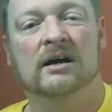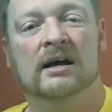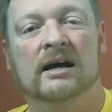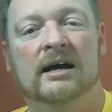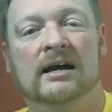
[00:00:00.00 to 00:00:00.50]

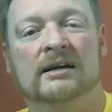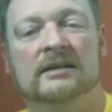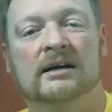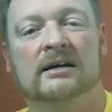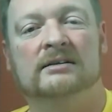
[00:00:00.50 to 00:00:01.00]
And
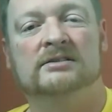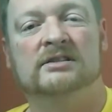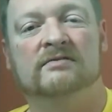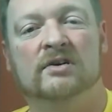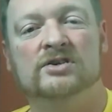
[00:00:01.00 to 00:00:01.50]
it's the
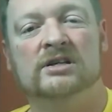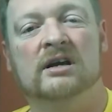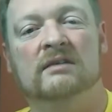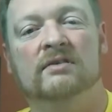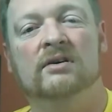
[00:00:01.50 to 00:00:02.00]
Virgin
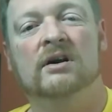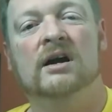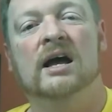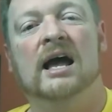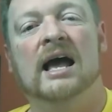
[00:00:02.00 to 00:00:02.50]
cover.
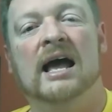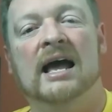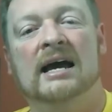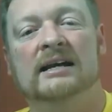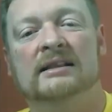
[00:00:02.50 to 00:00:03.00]

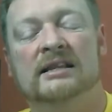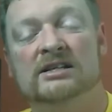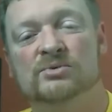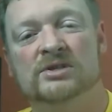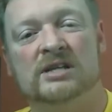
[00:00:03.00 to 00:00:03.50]
And
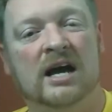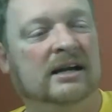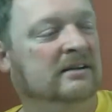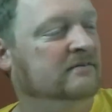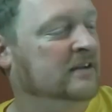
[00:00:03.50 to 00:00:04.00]
this one's
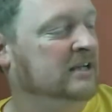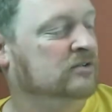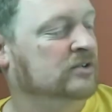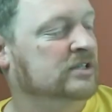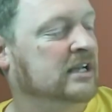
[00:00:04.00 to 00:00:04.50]
kind of
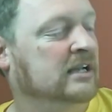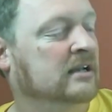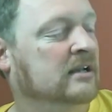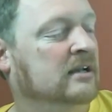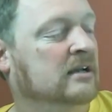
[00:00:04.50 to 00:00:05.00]
interesting
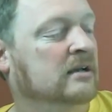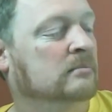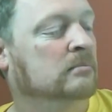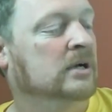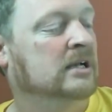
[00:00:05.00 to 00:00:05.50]

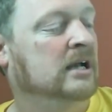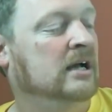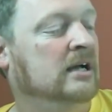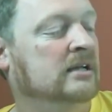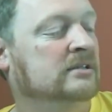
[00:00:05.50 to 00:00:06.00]

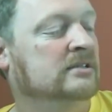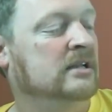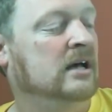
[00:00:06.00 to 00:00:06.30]
because